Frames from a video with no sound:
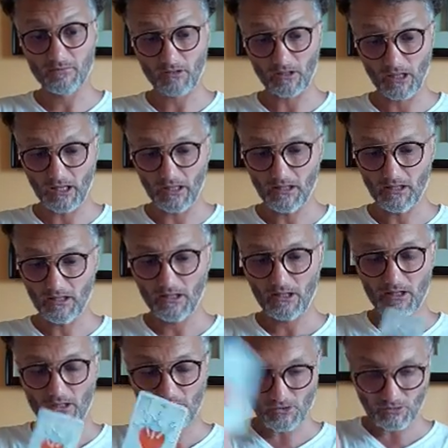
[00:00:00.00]
Okay?
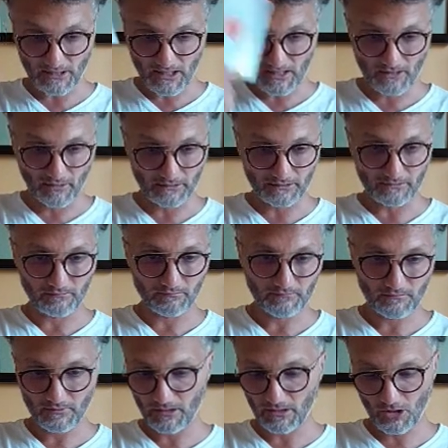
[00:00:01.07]
So that's done.
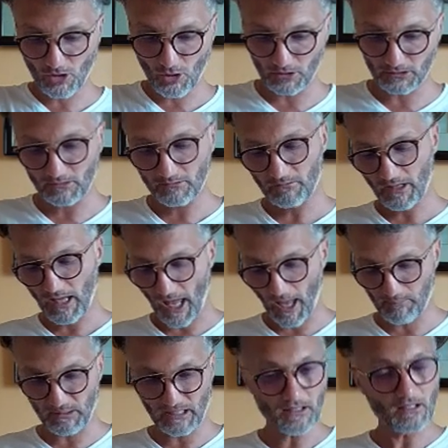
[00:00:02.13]
Go on,
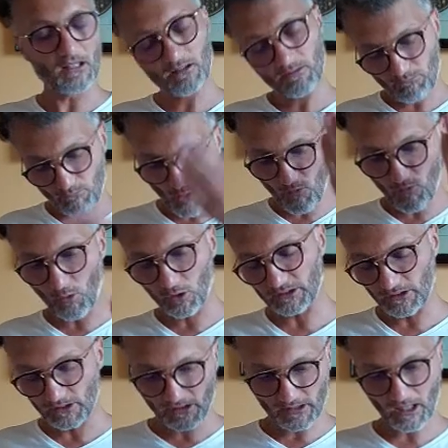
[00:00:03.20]
happy, move on.
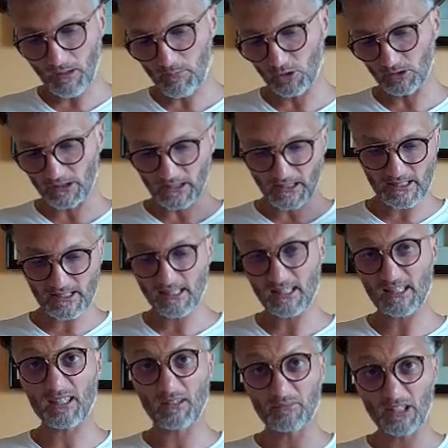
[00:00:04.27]
Come on, let's
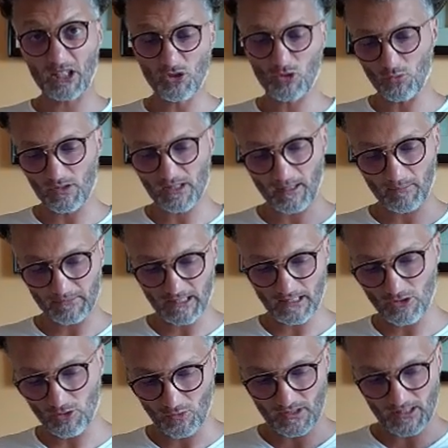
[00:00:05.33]
get something new, something
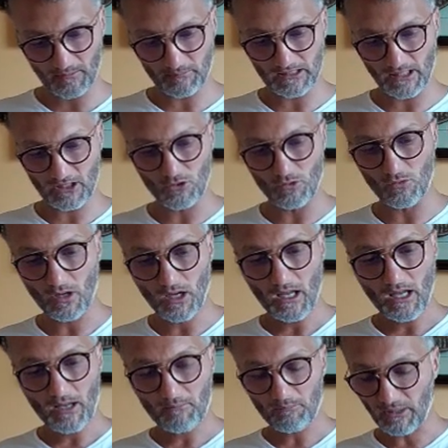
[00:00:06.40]
new, something new.
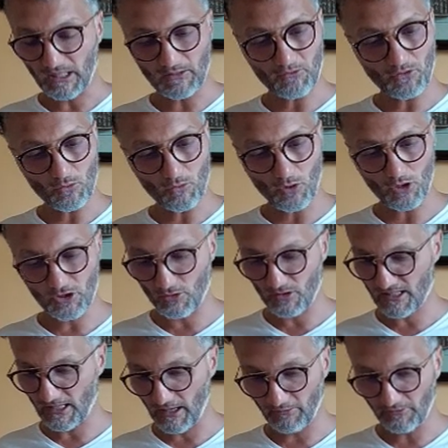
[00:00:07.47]
But if you hold
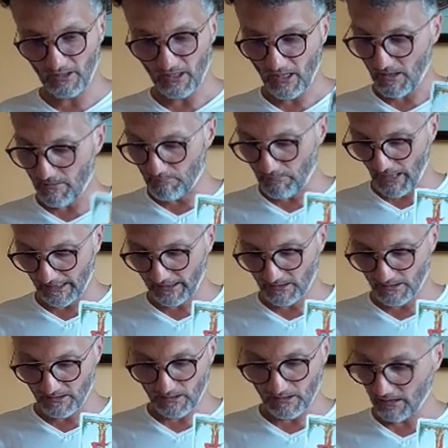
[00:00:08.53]
yourself back,
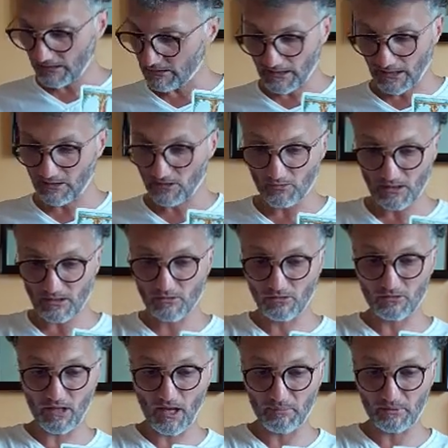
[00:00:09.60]
then you're not
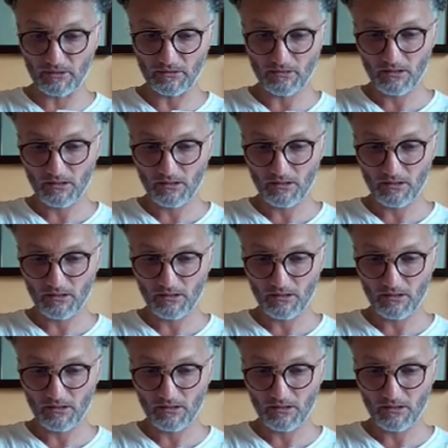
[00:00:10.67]
going to happen.